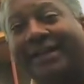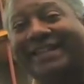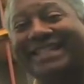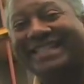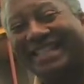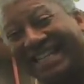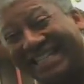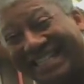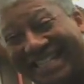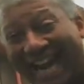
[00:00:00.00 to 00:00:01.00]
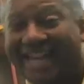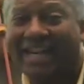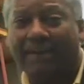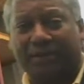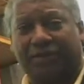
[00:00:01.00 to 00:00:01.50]
This is an exciting
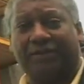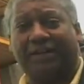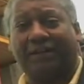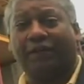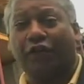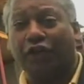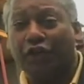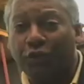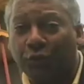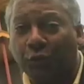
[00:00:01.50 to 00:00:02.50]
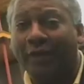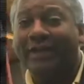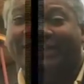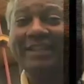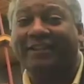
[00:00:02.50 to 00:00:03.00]
opportunity for you
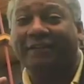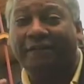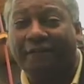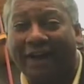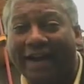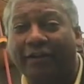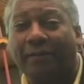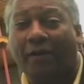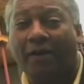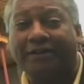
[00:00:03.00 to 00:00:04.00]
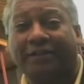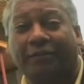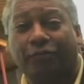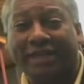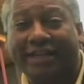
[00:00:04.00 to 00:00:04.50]
to see the final parts of
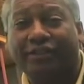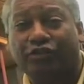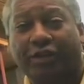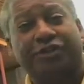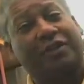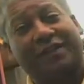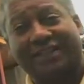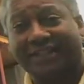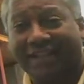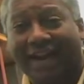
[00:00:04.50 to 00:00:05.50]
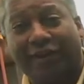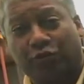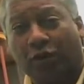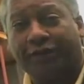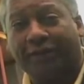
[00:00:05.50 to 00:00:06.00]
the reconstruction of this entire
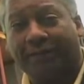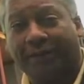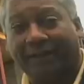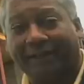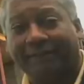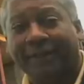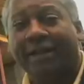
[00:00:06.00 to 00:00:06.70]
12-unit building.